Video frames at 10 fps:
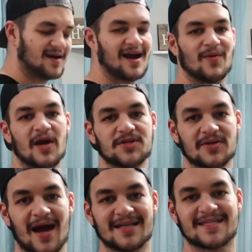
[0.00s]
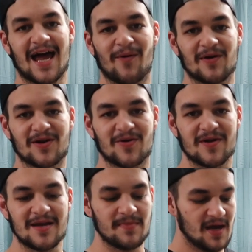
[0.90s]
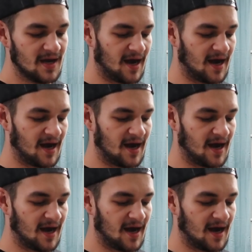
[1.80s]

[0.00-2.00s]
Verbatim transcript: All right, we also got sour cream.